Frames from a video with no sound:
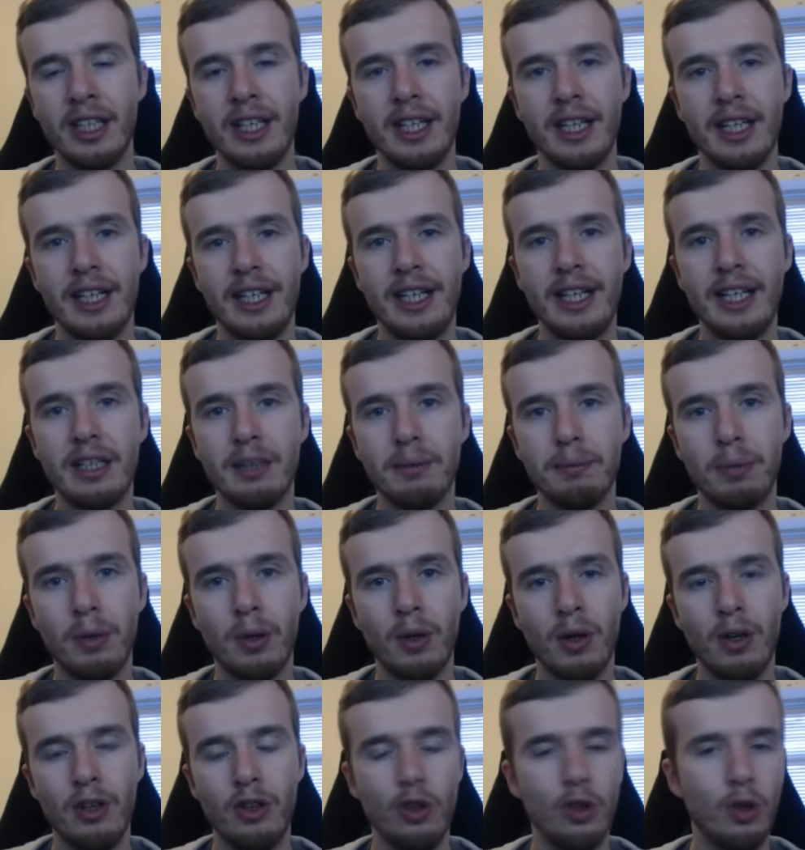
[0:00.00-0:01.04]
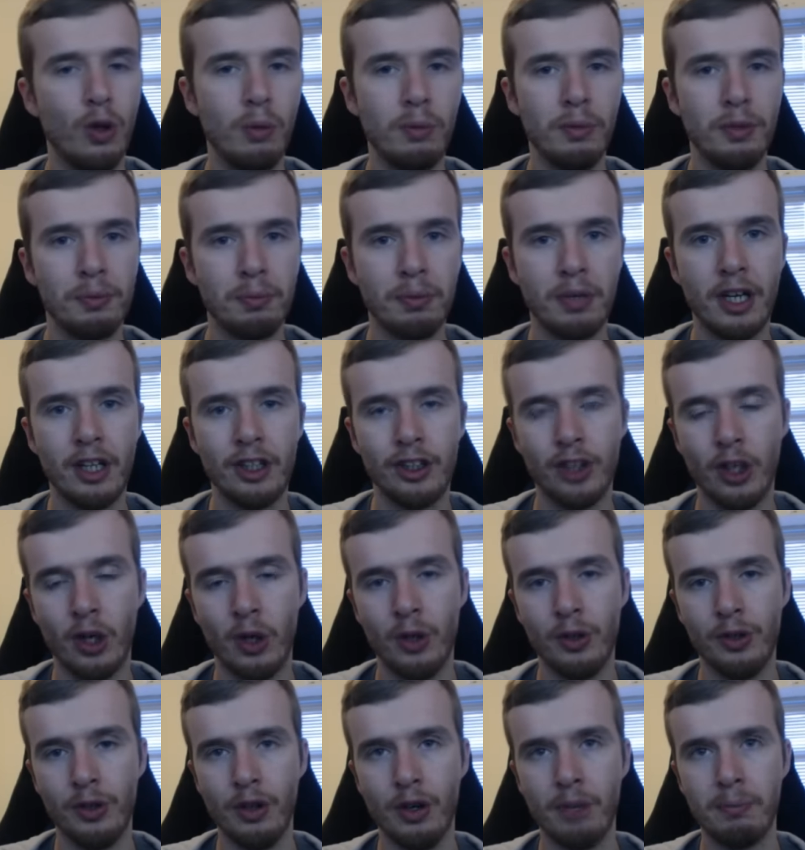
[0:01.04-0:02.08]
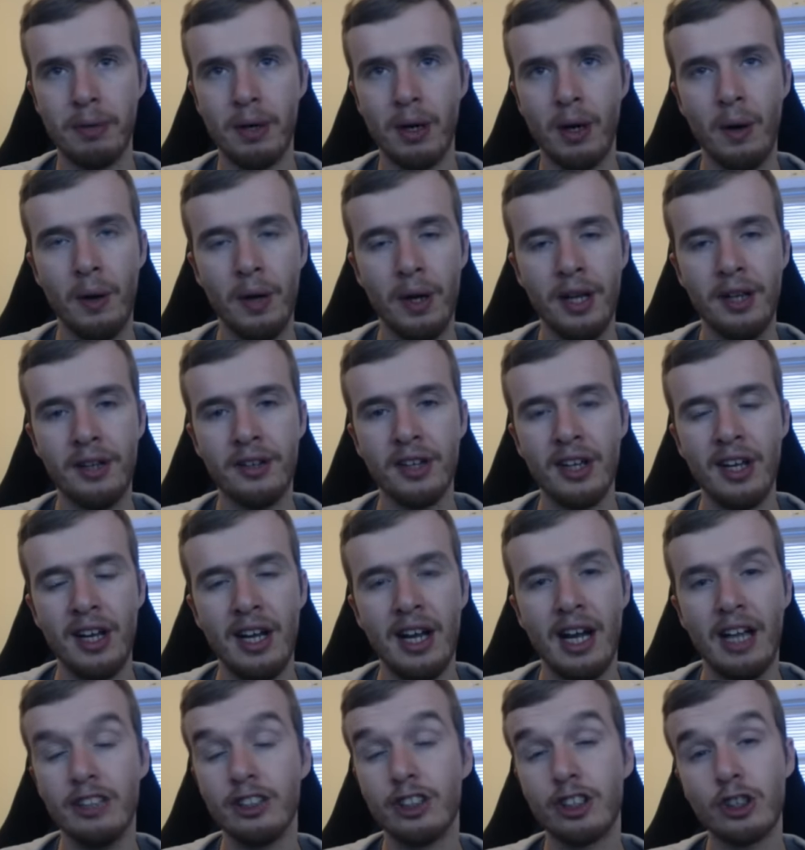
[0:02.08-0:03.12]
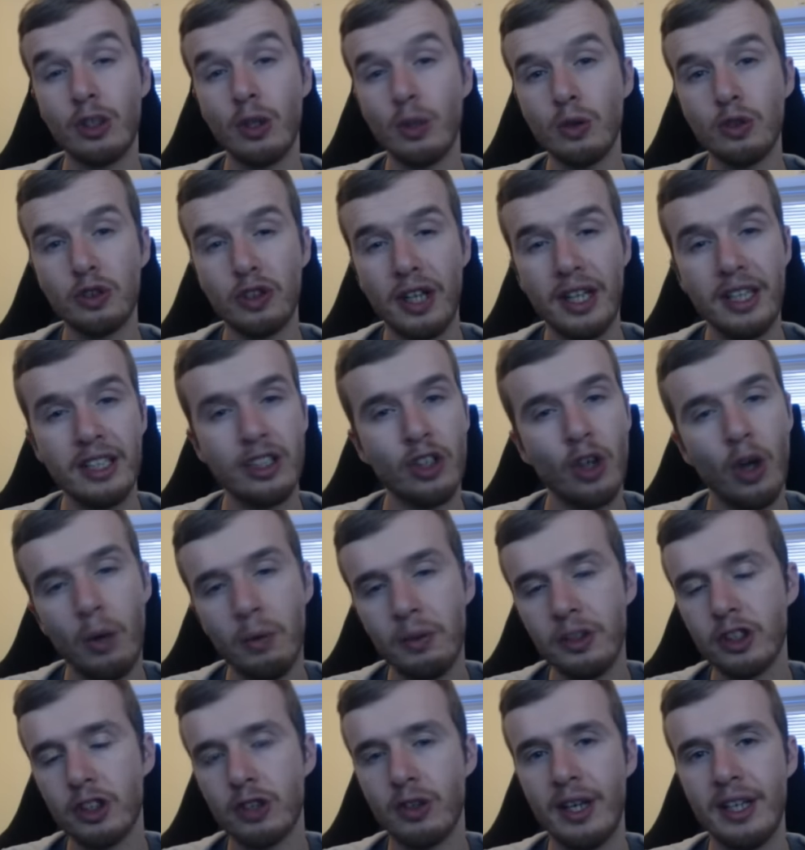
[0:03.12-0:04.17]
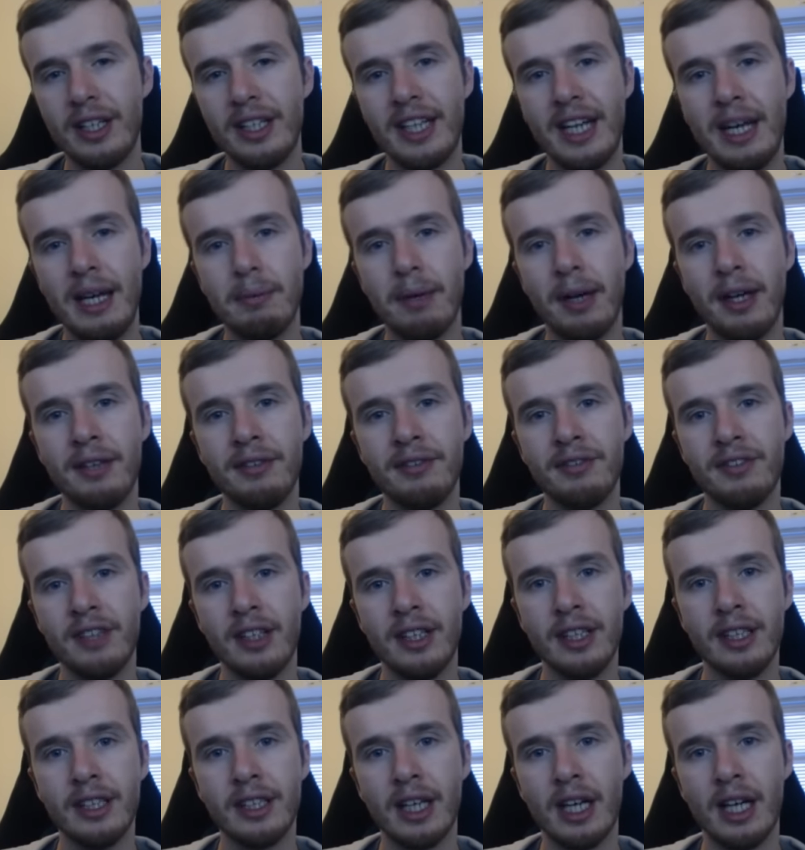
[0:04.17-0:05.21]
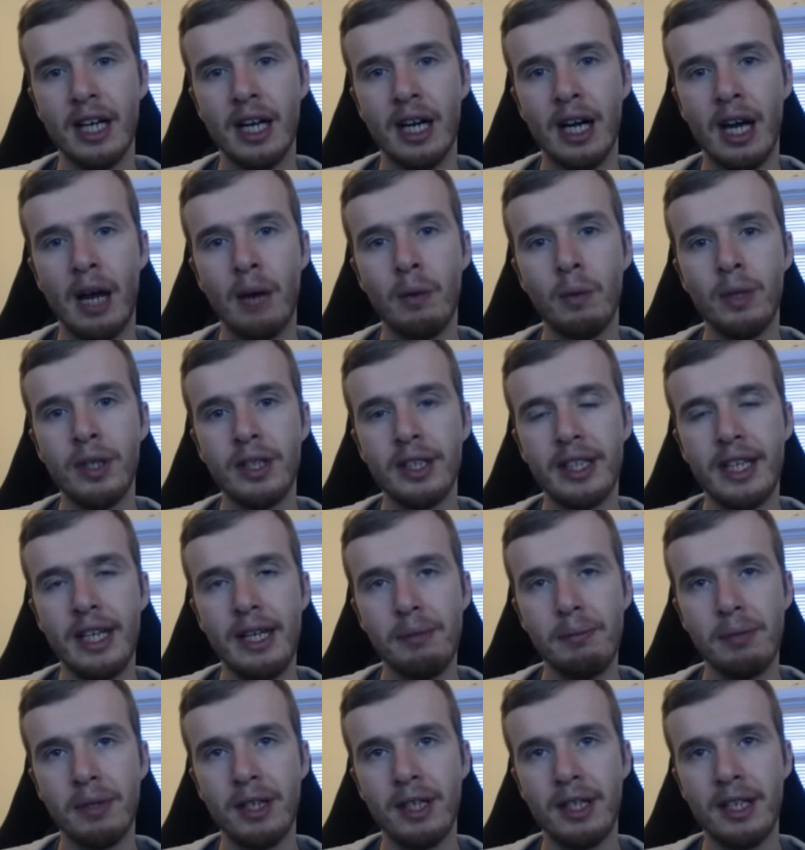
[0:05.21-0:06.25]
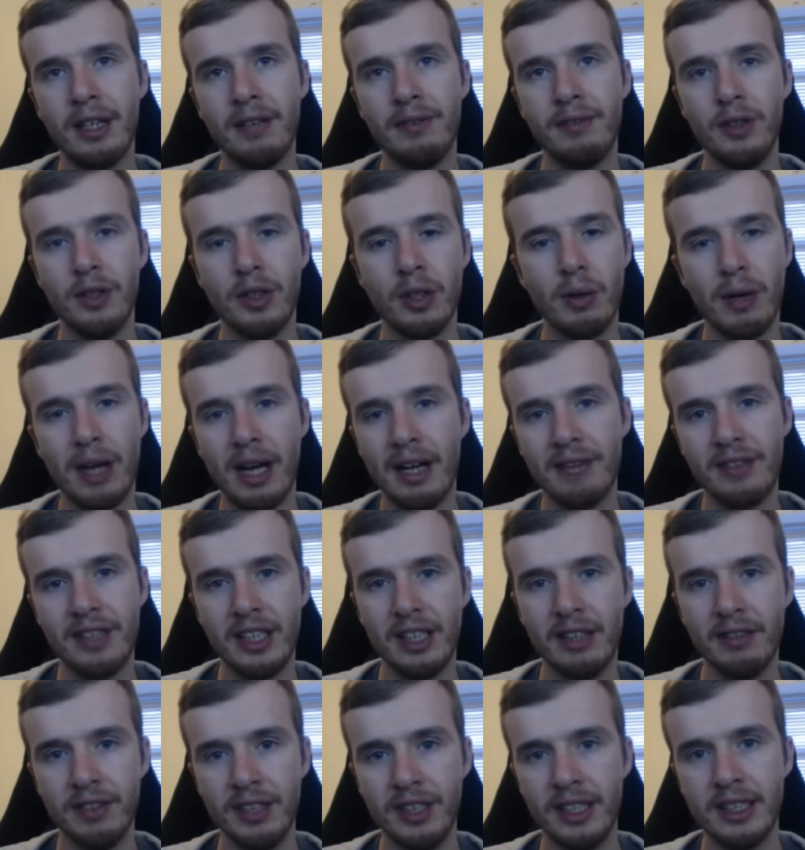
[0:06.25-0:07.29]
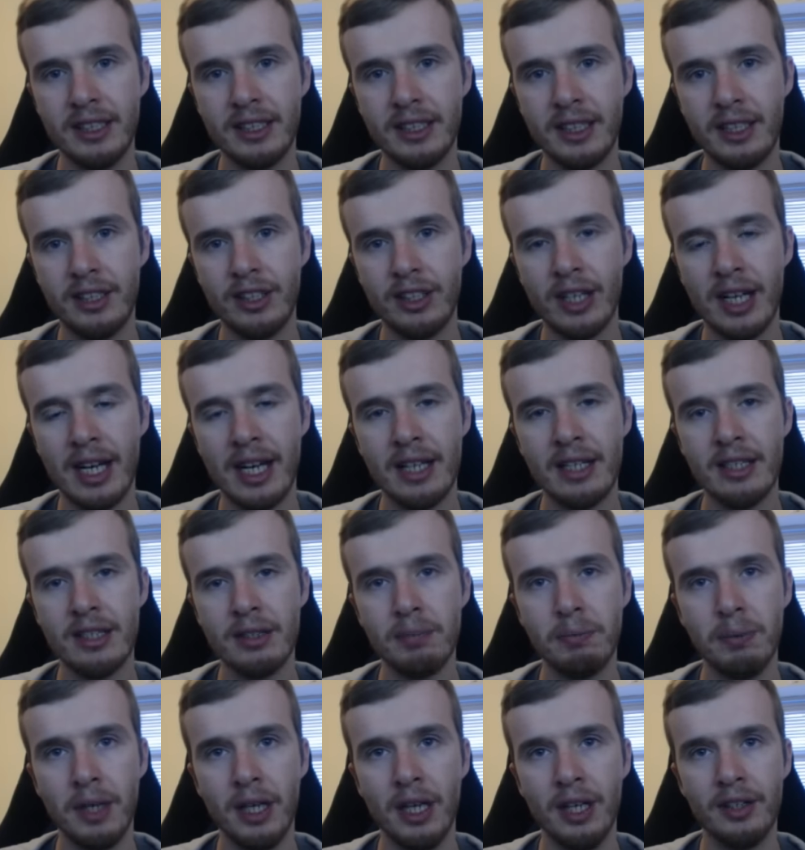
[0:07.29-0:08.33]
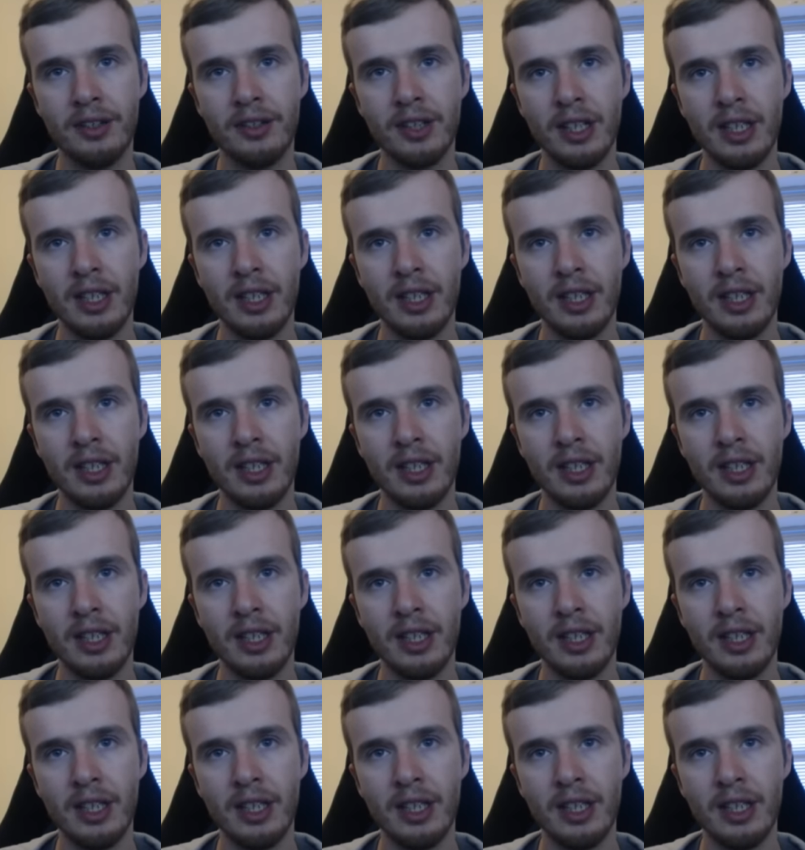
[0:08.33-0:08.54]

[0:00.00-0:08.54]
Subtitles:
he can put enormous pressure on your opponent. And Soul Drain is always great to keep, I think. I wouldn't keep it if you don't have any of these in your hand, but